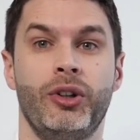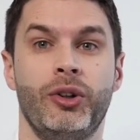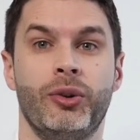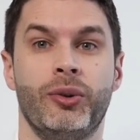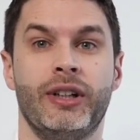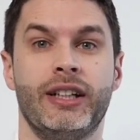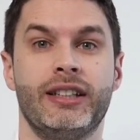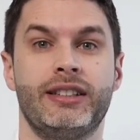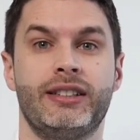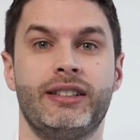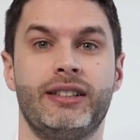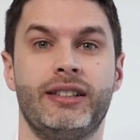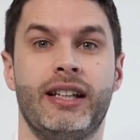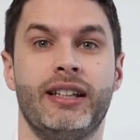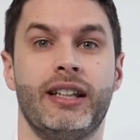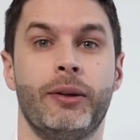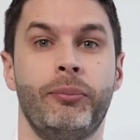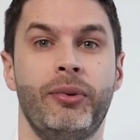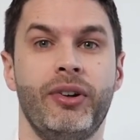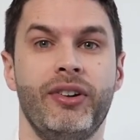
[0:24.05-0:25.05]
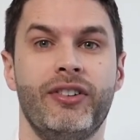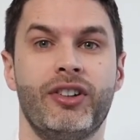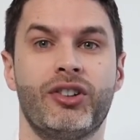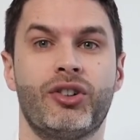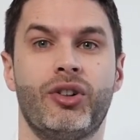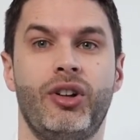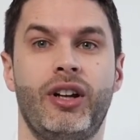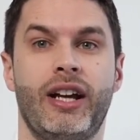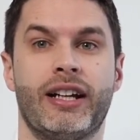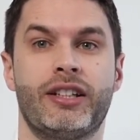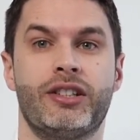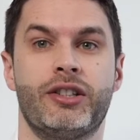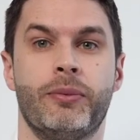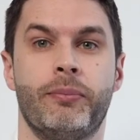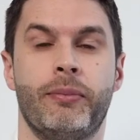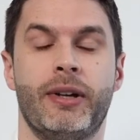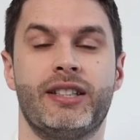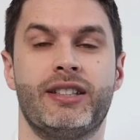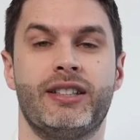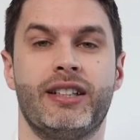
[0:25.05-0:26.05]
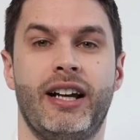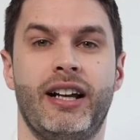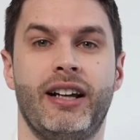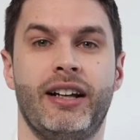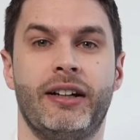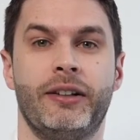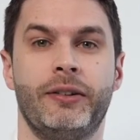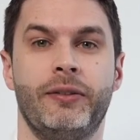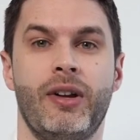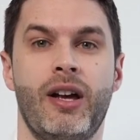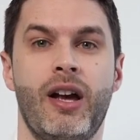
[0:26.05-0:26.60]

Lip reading: units than the previous collection bestseller.